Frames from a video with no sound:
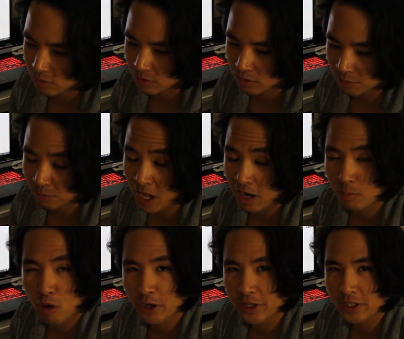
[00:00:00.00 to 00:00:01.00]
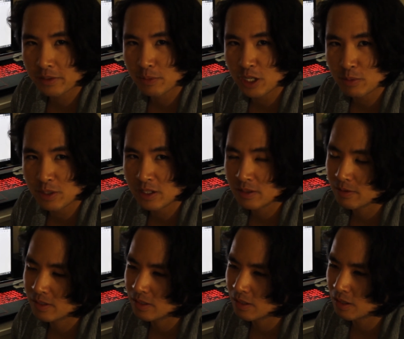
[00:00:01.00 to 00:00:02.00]
the black market maybe,
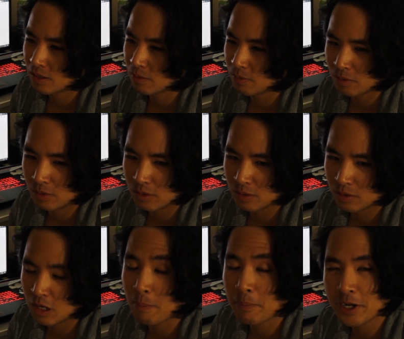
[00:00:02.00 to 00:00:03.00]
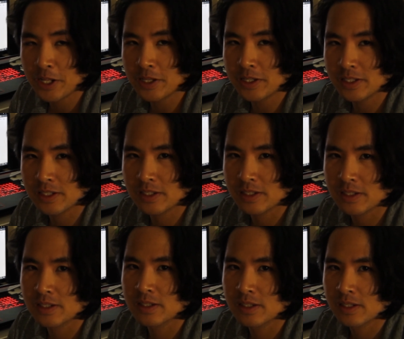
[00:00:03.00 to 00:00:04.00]
or
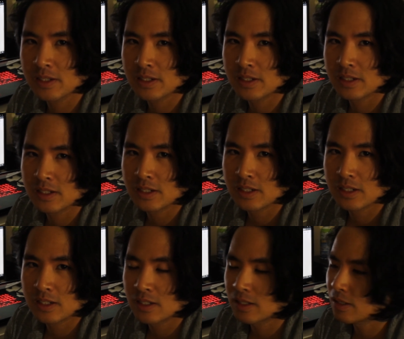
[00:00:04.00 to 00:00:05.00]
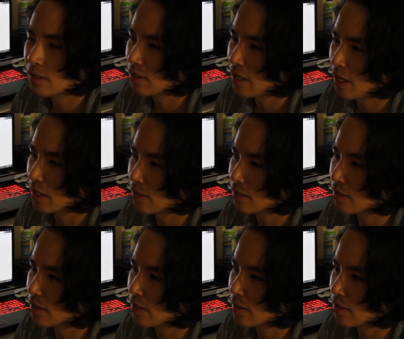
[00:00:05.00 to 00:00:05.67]
companies that